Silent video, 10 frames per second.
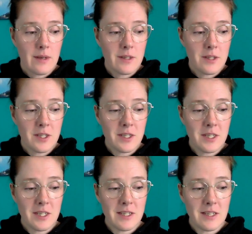
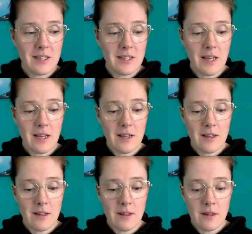she says that
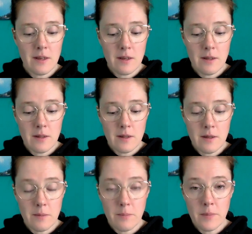
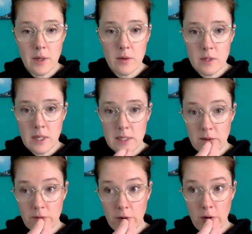the huge
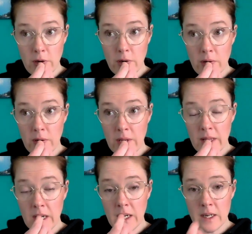lesson for her in
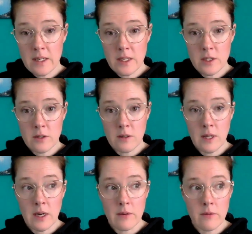the unconditional
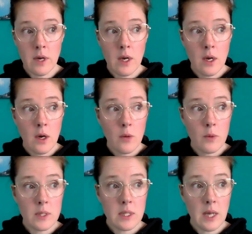love
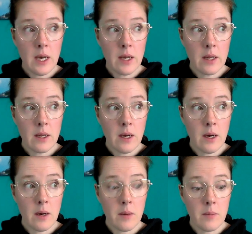was that
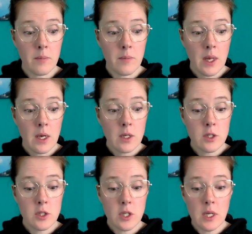
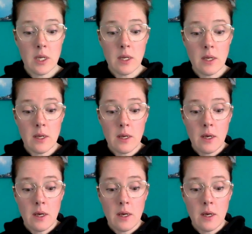she